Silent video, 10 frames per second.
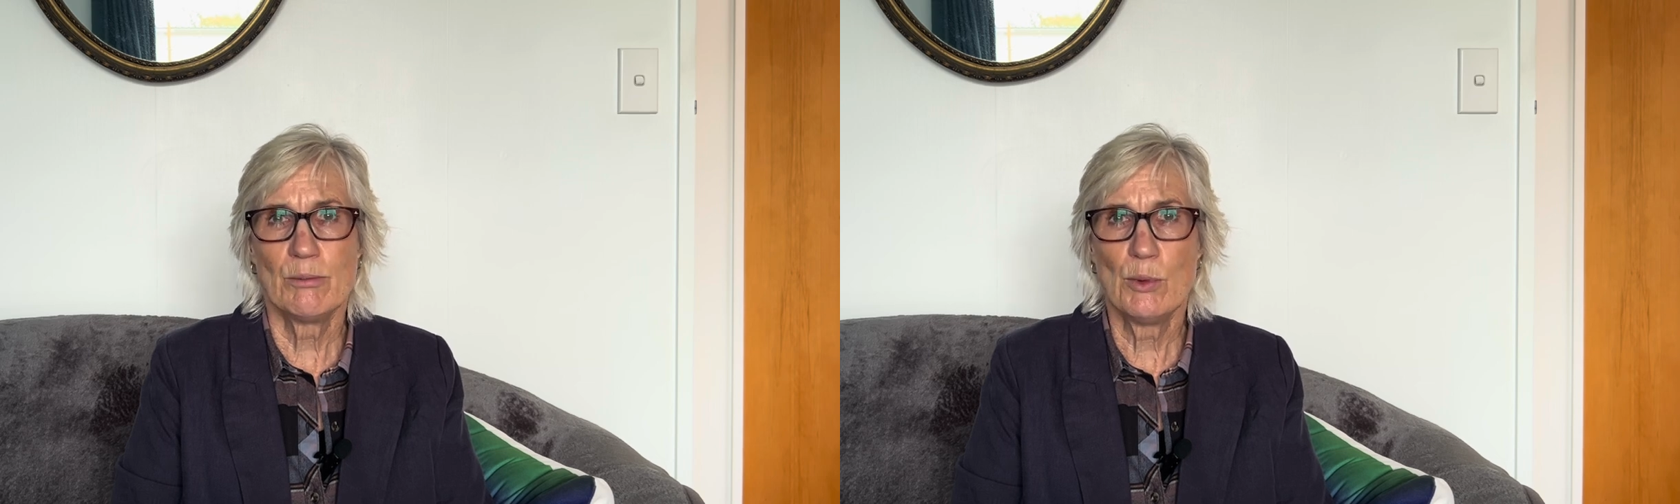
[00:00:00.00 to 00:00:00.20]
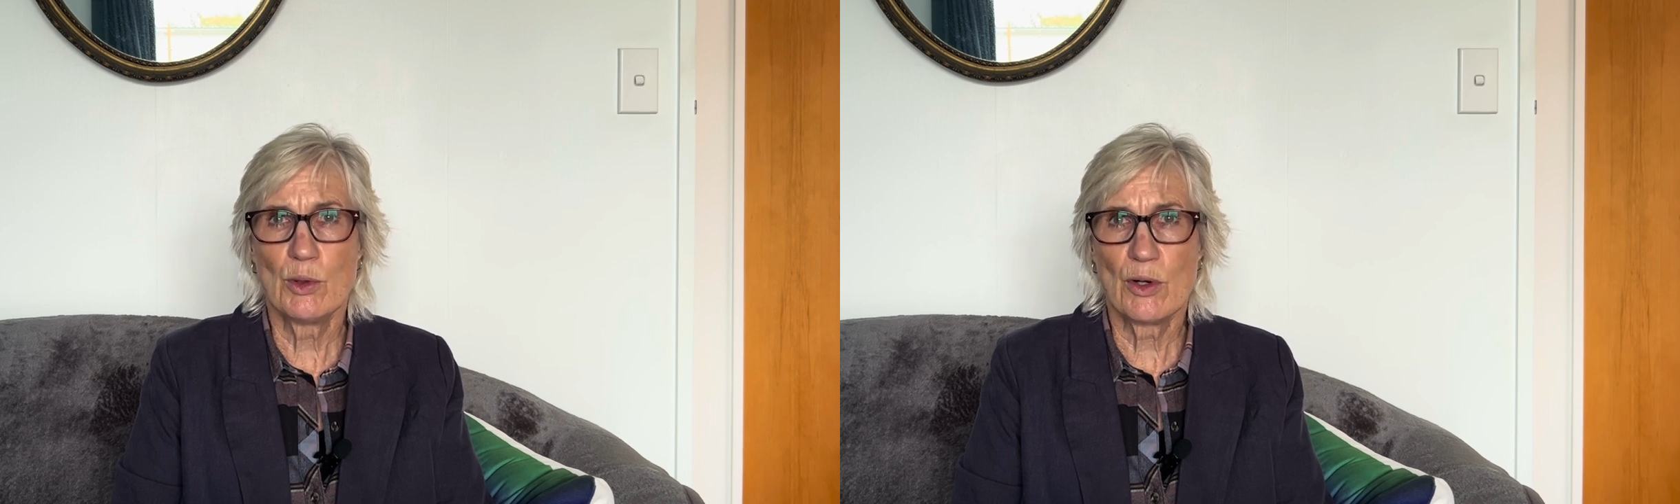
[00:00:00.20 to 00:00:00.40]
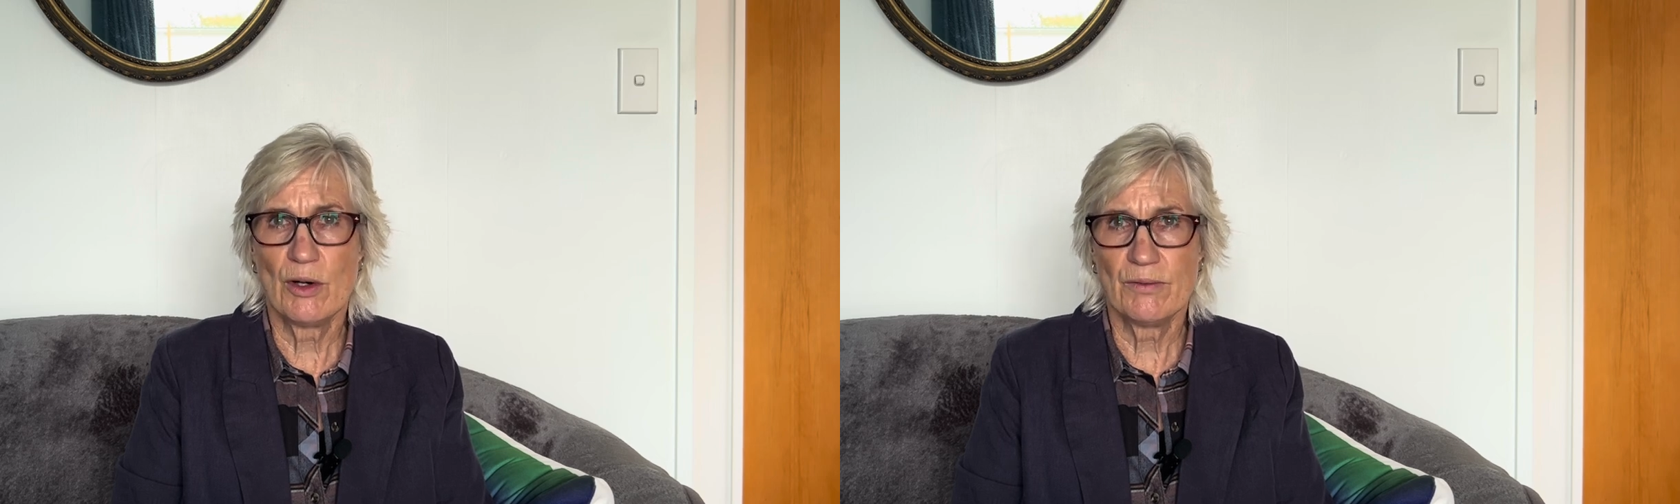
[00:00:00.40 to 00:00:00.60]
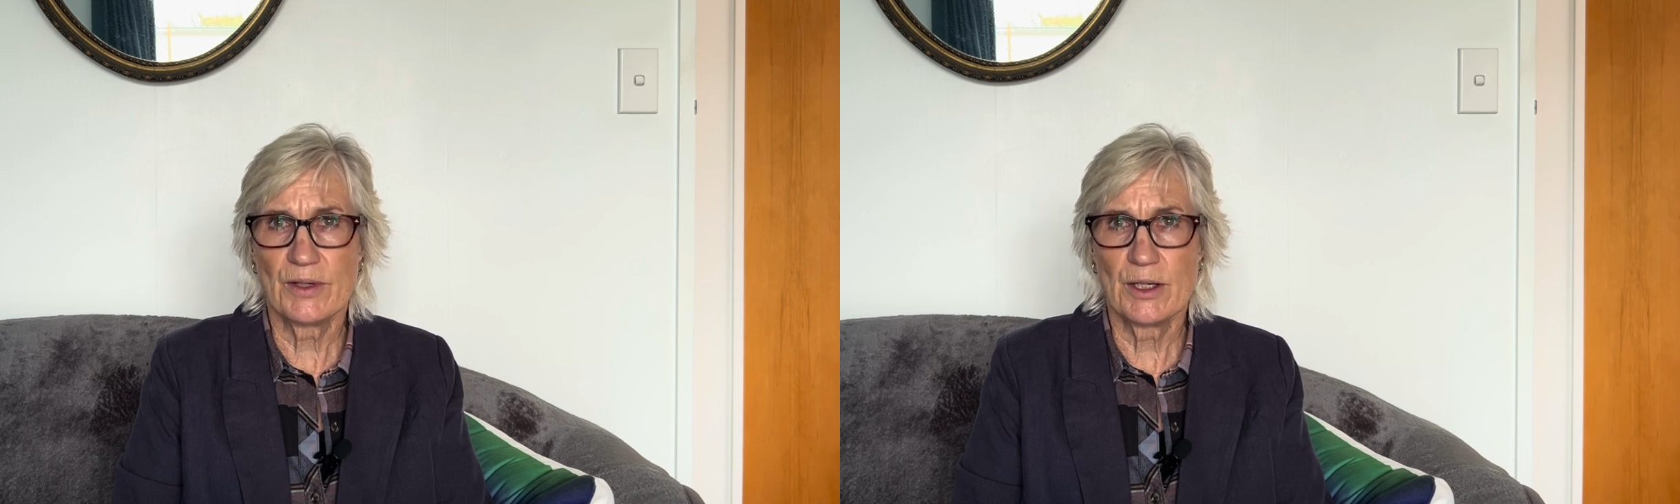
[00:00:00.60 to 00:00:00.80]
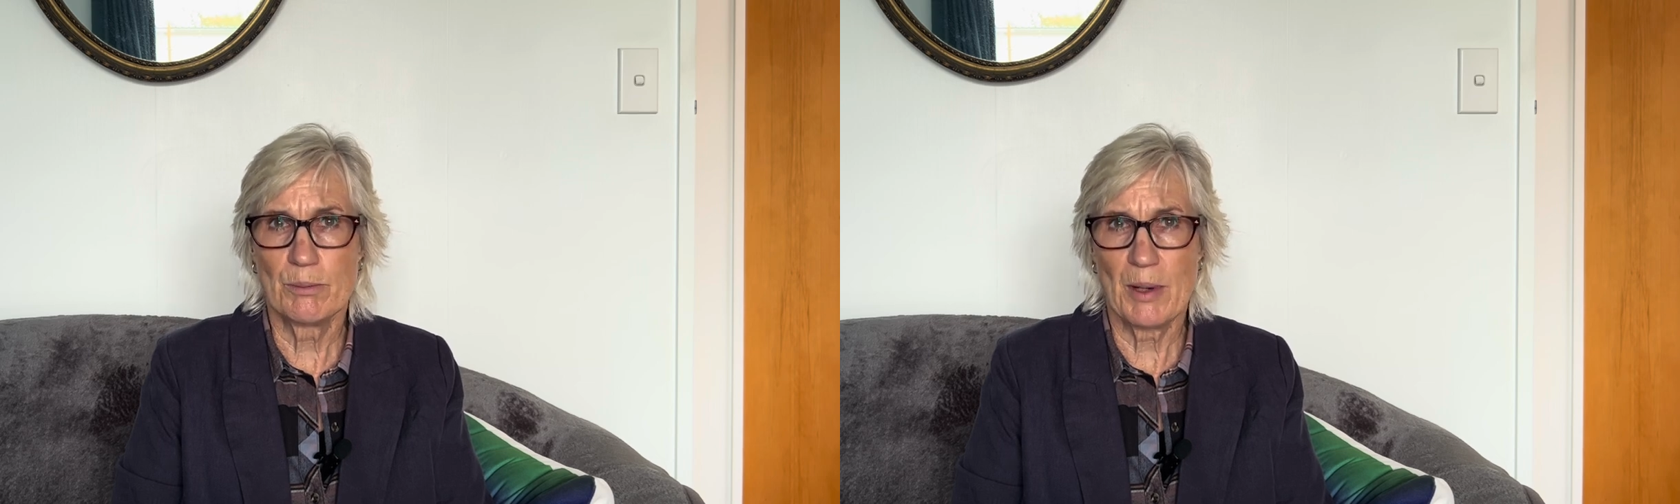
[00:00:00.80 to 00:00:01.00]
more
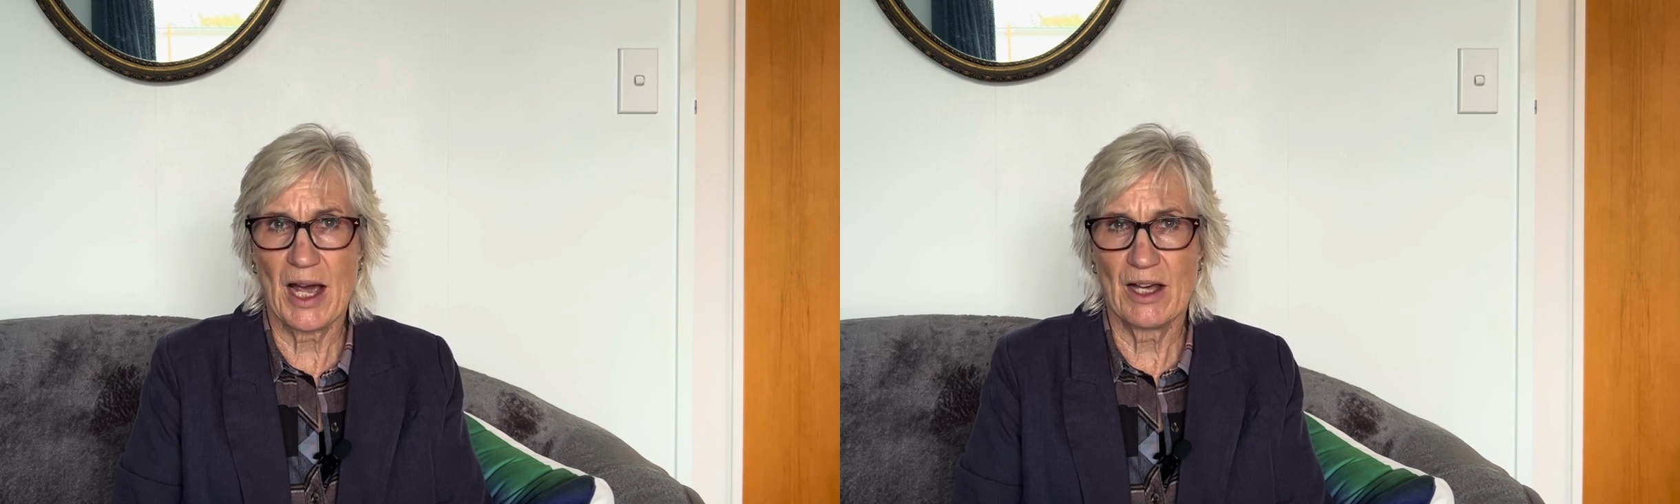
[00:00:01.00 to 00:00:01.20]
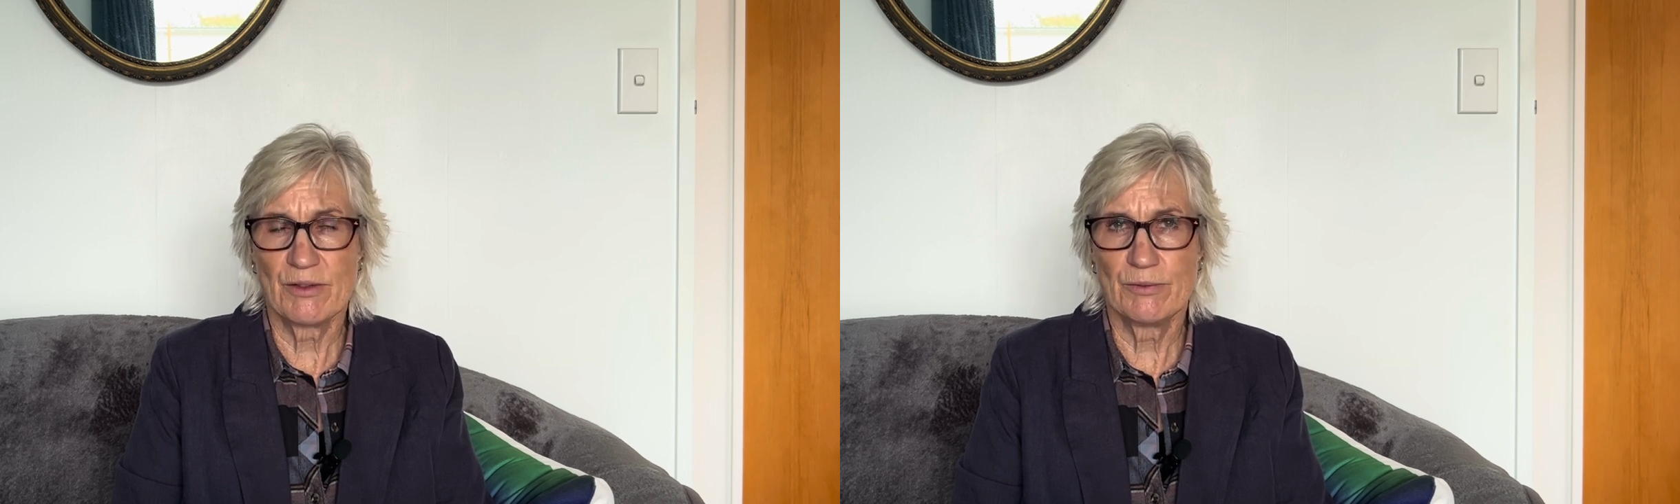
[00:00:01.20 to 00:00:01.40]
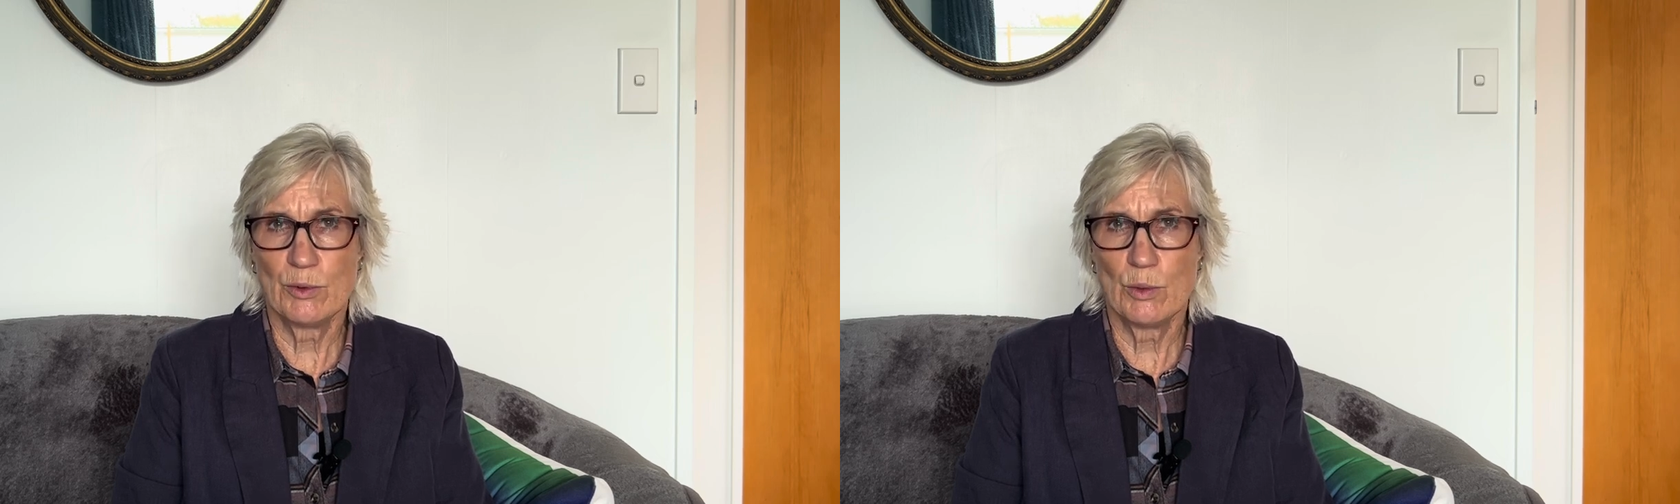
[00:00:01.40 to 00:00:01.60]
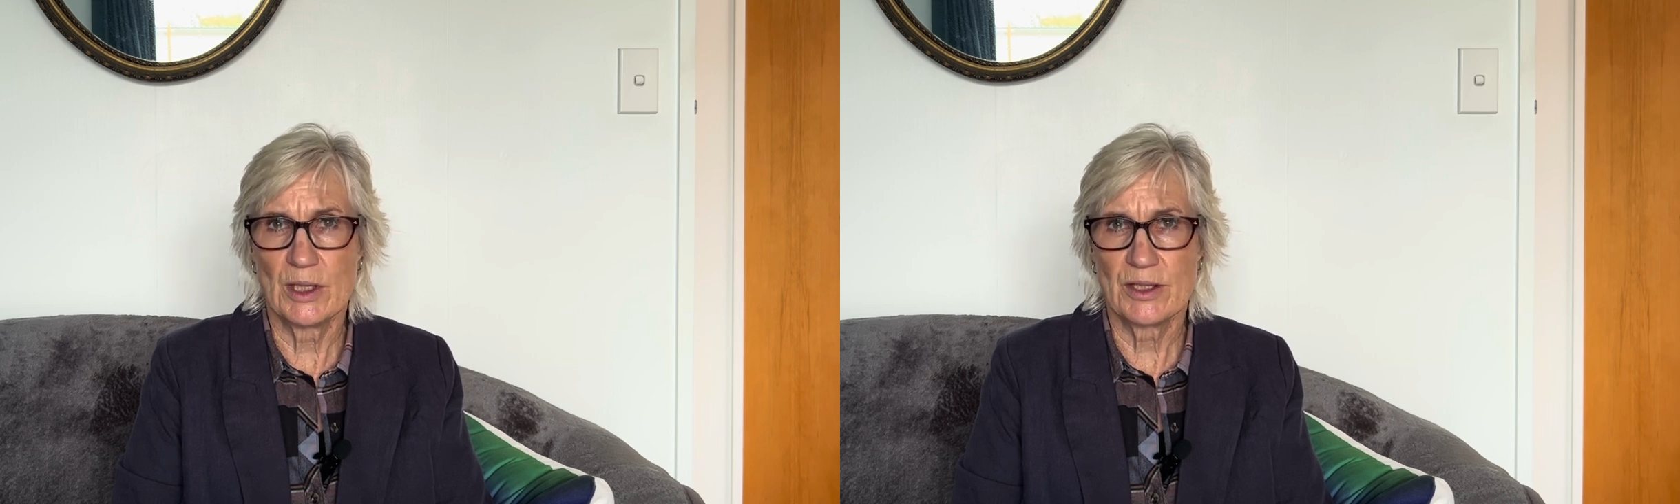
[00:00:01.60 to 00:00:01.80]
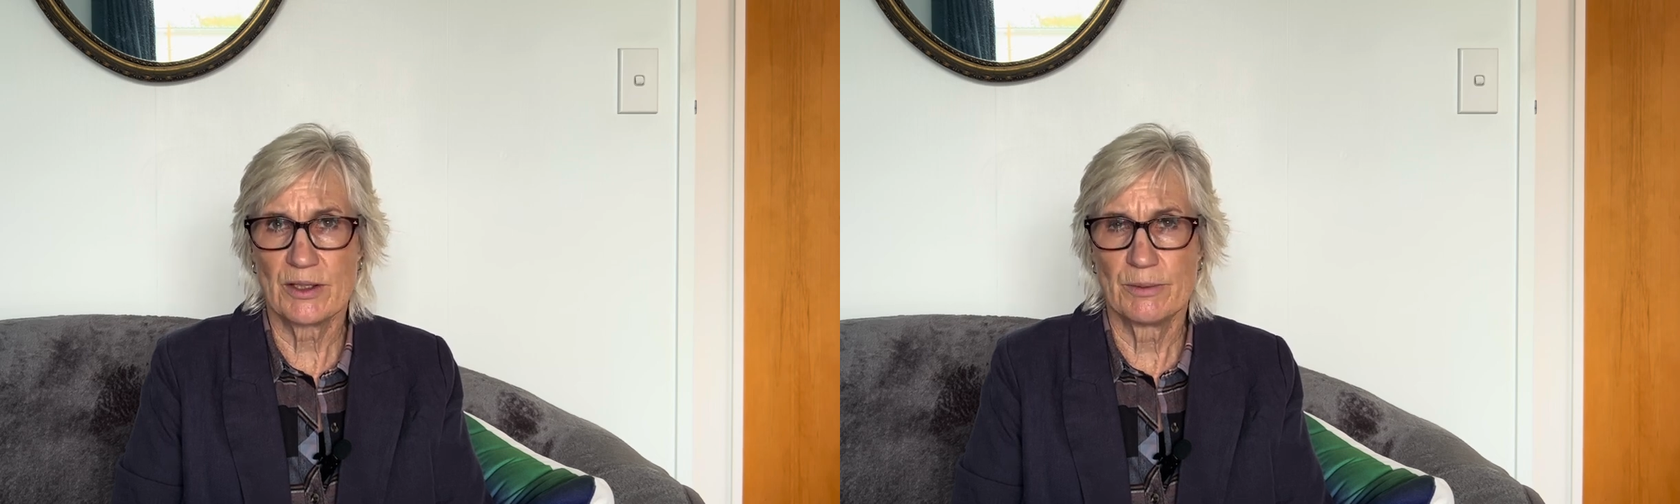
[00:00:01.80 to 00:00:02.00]
confident path forward.